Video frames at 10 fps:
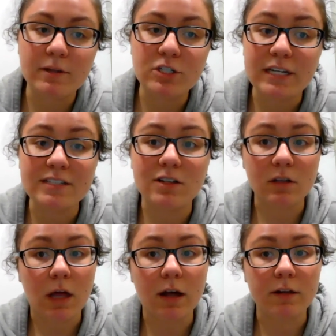and she has a
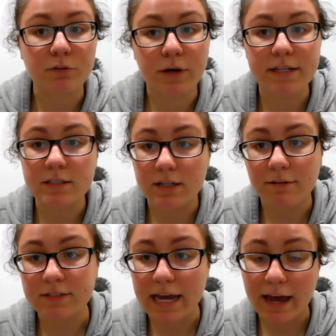lot of great
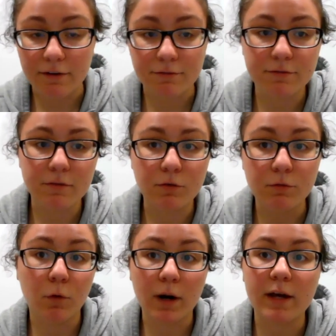stuff to have
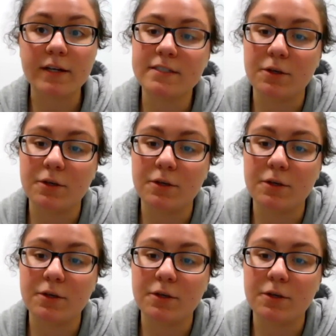for us.